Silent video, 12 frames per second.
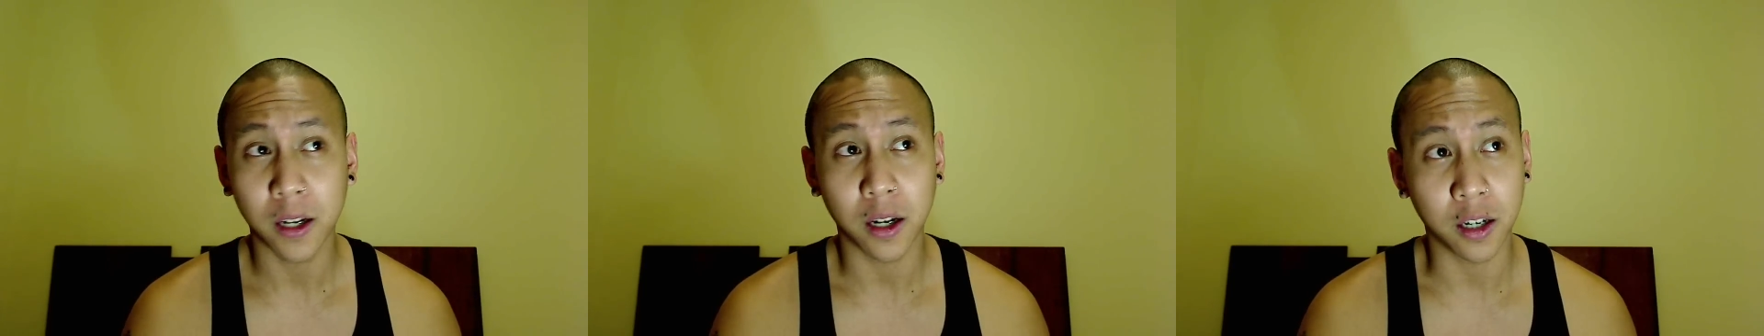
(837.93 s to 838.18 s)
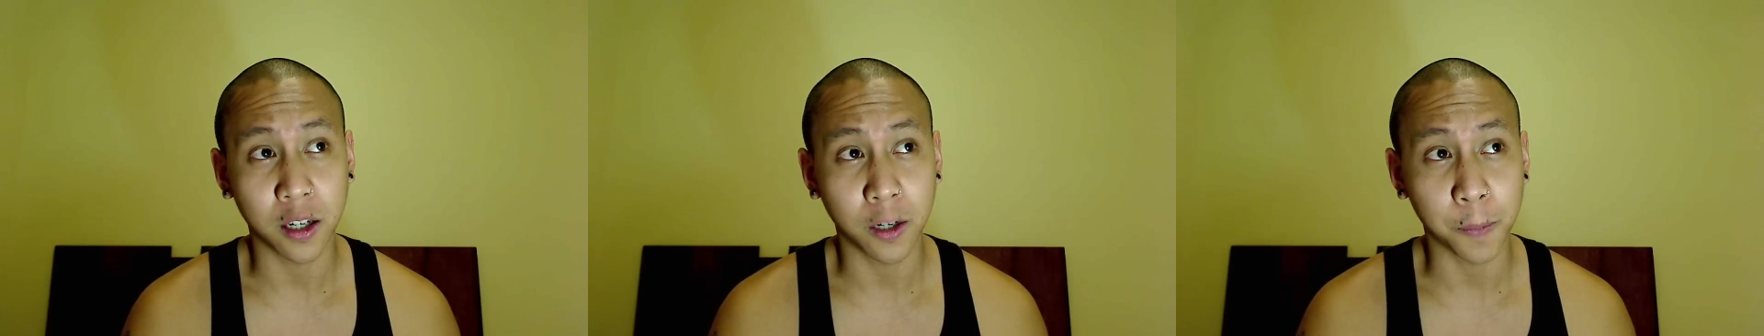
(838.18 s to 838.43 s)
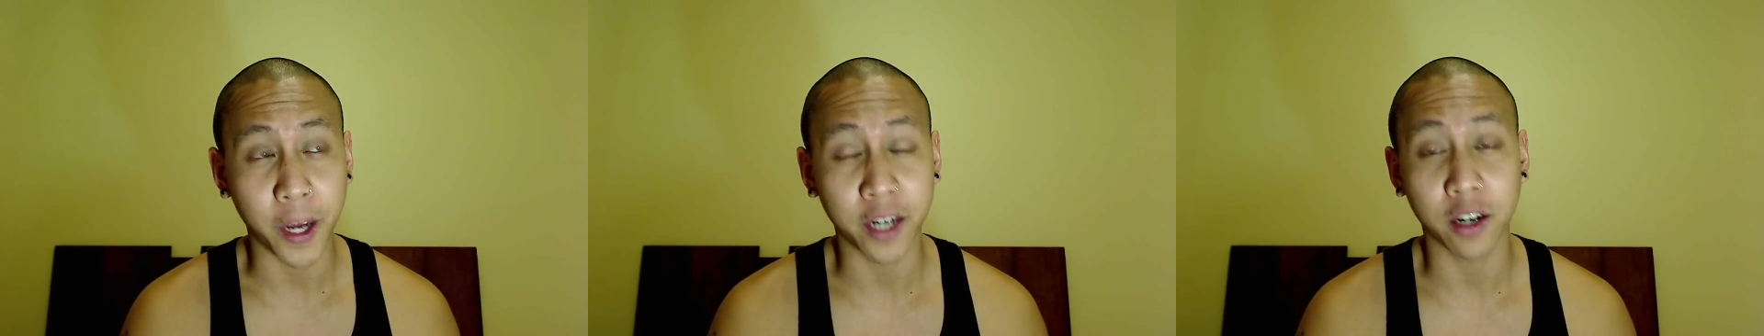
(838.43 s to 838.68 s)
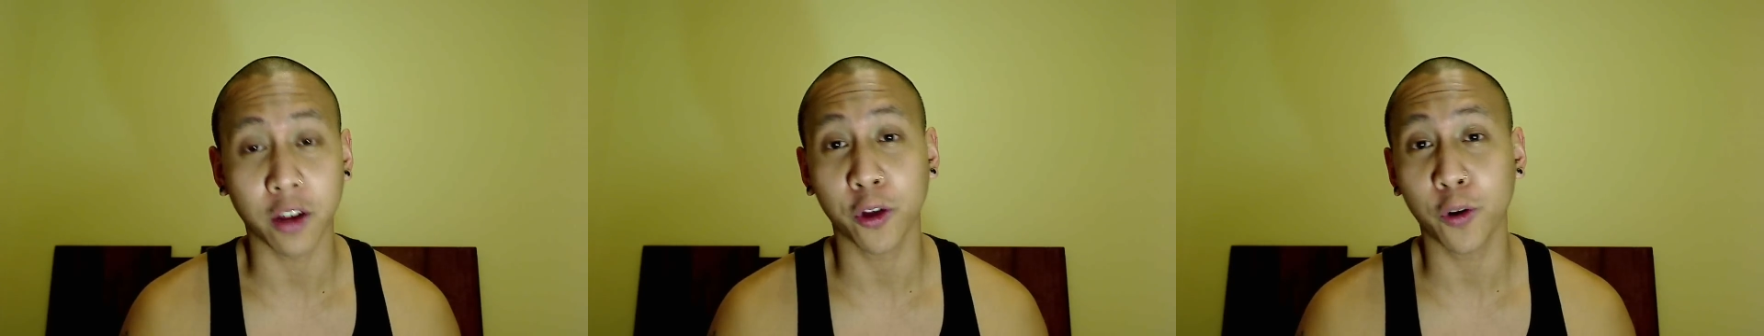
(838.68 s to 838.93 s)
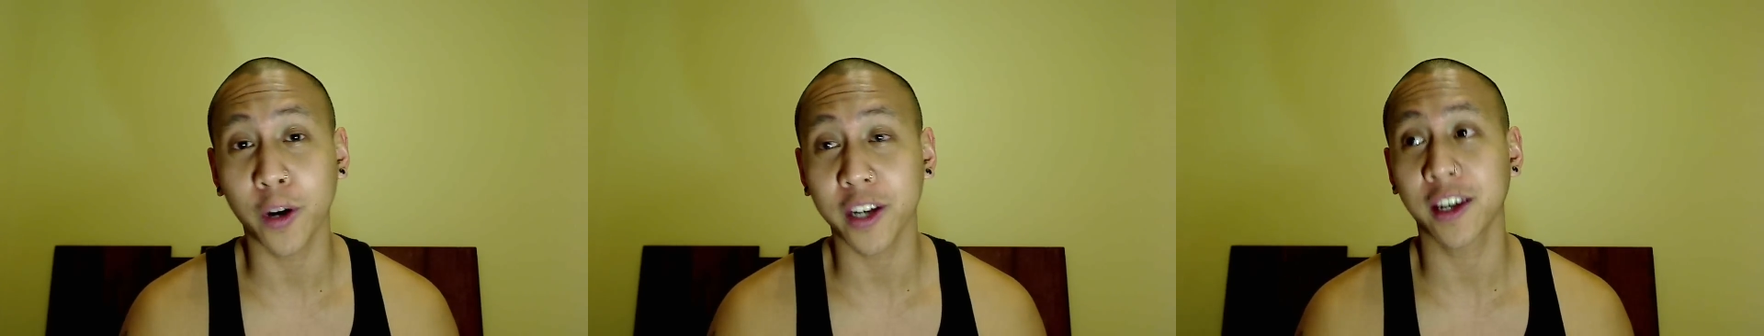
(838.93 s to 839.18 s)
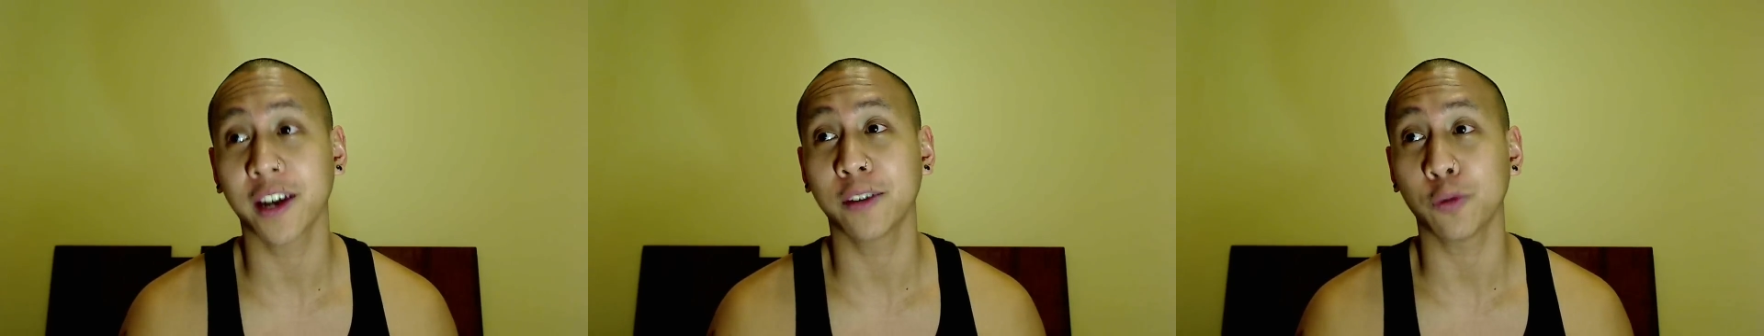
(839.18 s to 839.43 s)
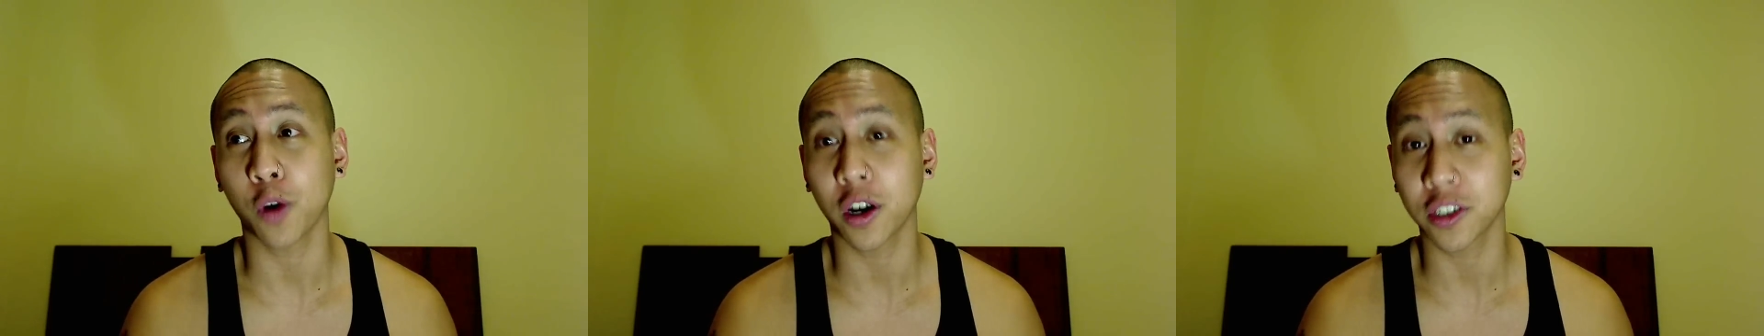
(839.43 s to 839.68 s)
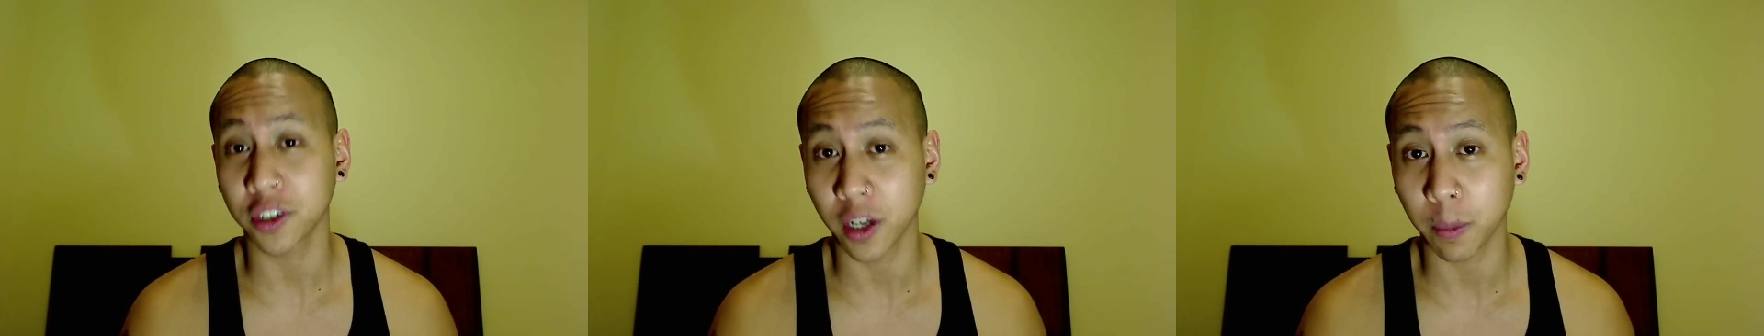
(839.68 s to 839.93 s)
And although I can't
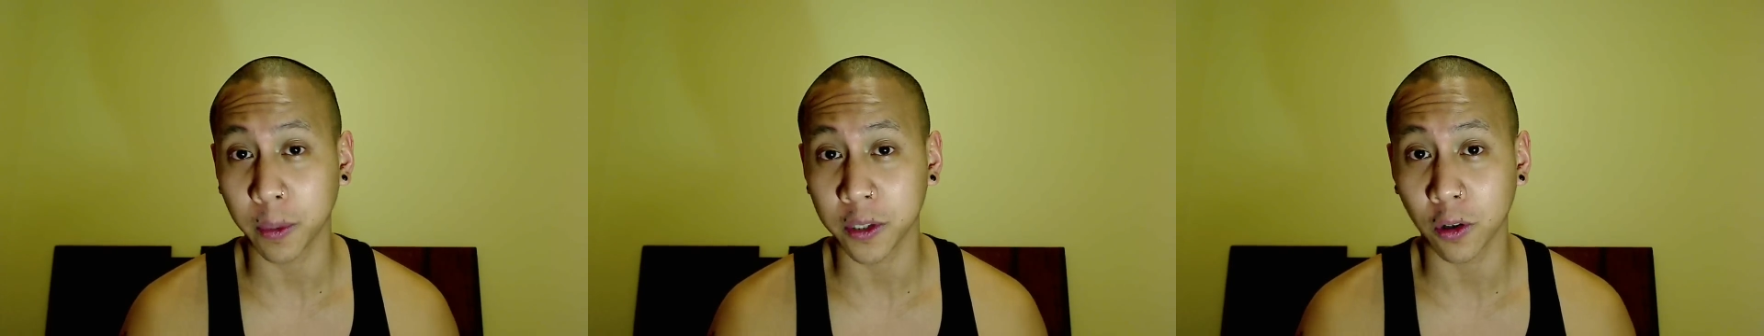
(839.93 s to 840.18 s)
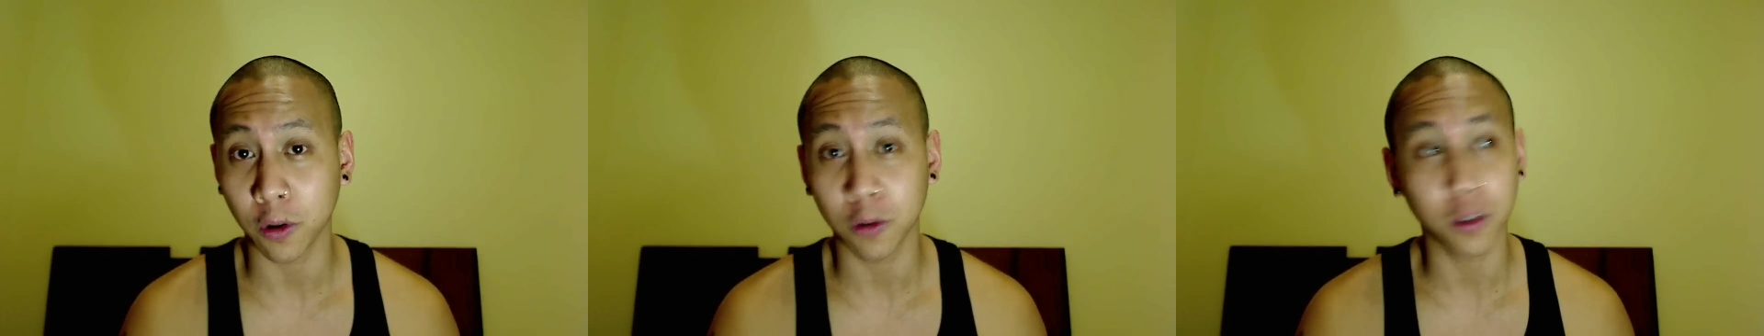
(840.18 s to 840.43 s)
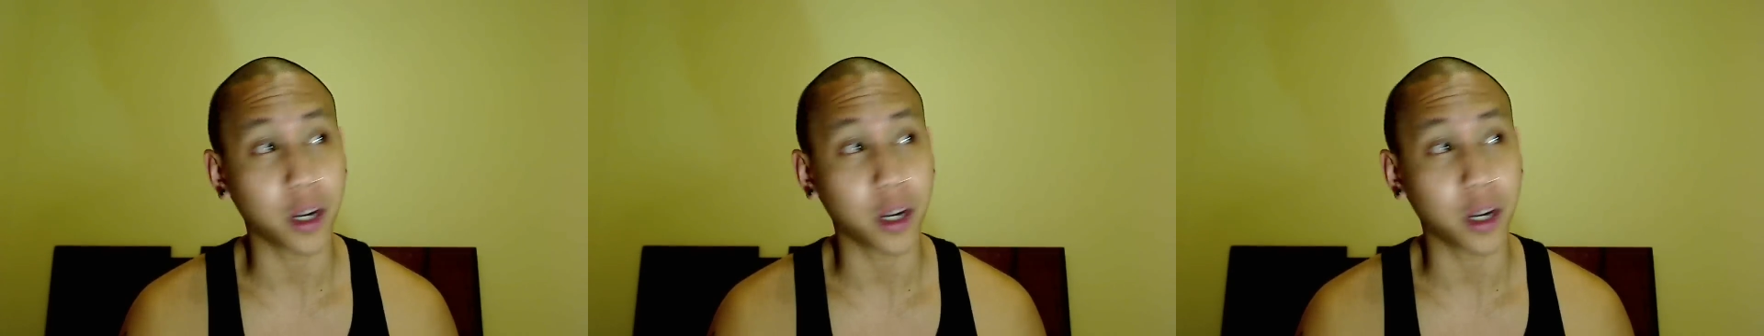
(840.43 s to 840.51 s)
watch an episode,